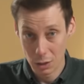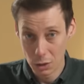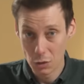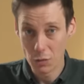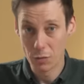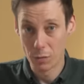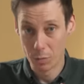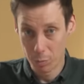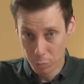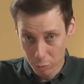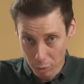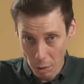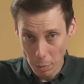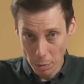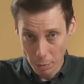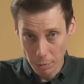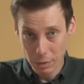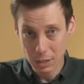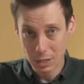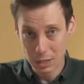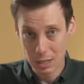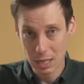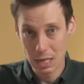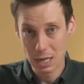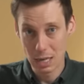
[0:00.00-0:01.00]
you've
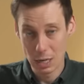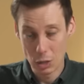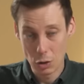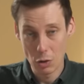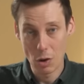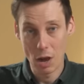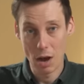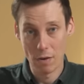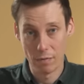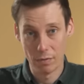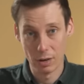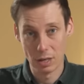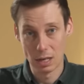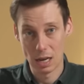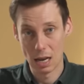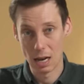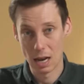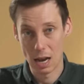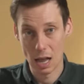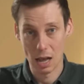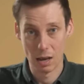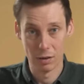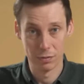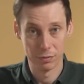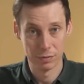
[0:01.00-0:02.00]
probably seen in your everyday
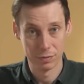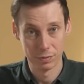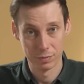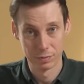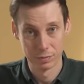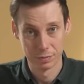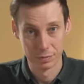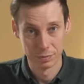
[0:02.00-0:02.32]
life.